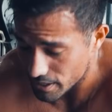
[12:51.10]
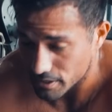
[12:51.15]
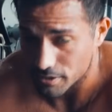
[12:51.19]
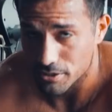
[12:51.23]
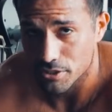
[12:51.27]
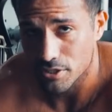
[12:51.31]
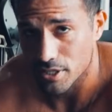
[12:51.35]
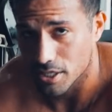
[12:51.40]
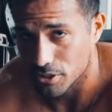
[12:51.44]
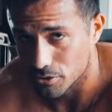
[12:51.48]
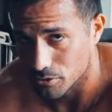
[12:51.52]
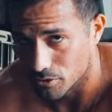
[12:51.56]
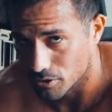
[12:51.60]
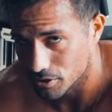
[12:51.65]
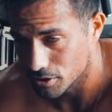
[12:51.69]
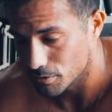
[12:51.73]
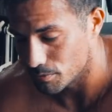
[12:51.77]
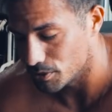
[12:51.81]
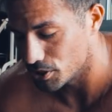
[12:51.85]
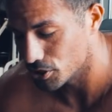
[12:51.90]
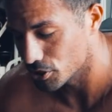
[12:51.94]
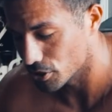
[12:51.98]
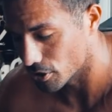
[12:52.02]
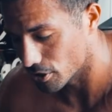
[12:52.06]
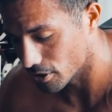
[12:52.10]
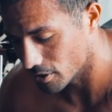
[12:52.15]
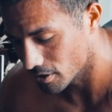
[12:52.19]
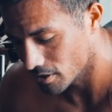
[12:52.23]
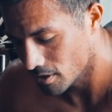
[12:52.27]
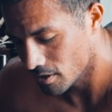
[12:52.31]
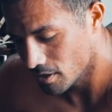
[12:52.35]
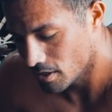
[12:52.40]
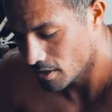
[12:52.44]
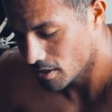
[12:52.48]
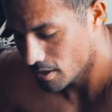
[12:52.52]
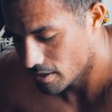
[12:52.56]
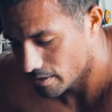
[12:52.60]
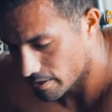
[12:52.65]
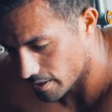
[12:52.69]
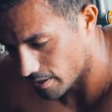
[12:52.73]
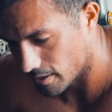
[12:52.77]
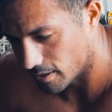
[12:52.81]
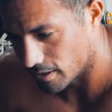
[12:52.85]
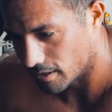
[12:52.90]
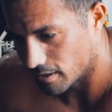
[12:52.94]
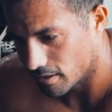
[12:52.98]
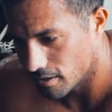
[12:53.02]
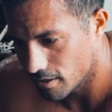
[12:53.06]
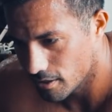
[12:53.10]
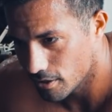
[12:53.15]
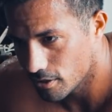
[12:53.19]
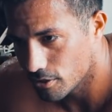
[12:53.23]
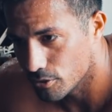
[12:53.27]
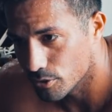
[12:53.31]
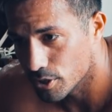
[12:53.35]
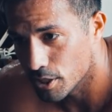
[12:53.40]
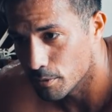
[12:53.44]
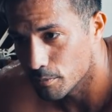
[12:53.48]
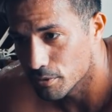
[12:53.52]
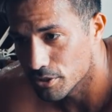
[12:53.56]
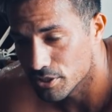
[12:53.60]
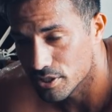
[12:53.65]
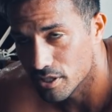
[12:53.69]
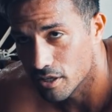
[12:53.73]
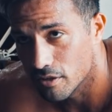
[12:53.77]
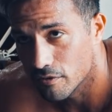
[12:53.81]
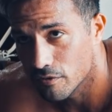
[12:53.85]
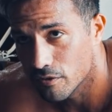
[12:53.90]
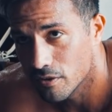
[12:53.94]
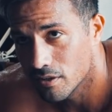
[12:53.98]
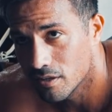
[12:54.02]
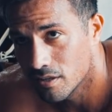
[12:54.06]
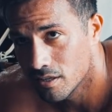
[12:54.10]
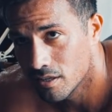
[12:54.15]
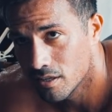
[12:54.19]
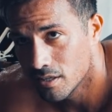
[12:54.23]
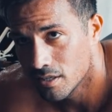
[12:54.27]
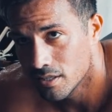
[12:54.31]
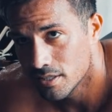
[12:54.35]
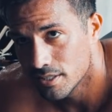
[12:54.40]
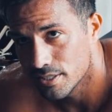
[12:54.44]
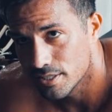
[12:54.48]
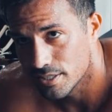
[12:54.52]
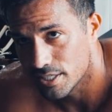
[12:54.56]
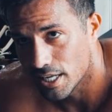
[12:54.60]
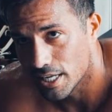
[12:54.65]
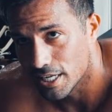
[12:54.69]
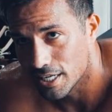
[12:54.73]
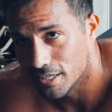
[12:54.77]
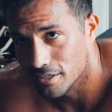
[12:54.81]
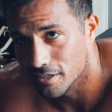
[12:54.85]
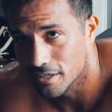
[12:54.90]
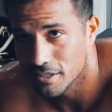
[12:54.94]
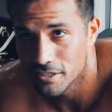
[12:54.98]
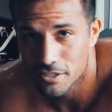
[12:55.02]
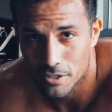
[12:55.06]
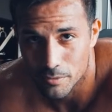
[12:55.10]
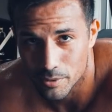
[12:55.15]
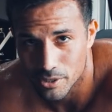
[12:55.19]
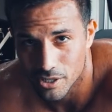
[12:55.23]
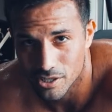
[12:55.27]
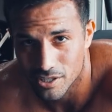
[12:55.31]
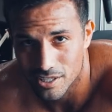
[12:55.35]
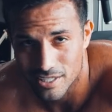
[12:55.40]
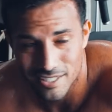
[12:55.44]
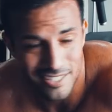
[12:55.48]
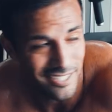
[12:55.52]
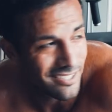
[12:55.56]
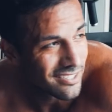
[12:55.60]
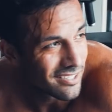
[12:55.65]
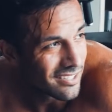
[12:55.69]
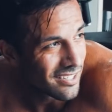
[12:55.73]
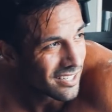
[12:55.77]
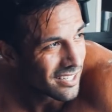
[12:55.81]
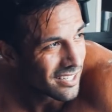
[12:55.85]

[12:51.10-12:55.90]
in your schedule to be sure that uh, you keep yourself sane, to be honest. So,